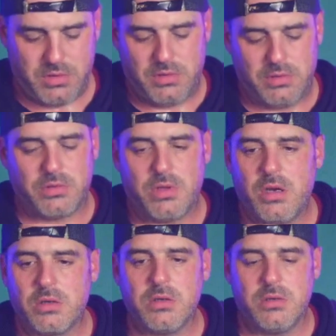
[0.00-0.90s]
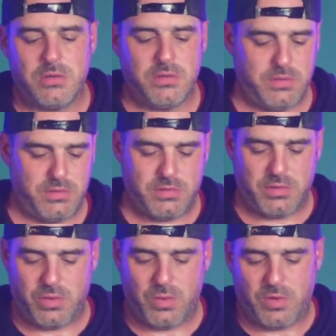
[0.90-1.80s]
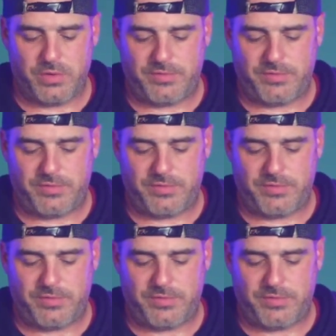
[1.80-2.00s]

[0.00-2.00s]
long cords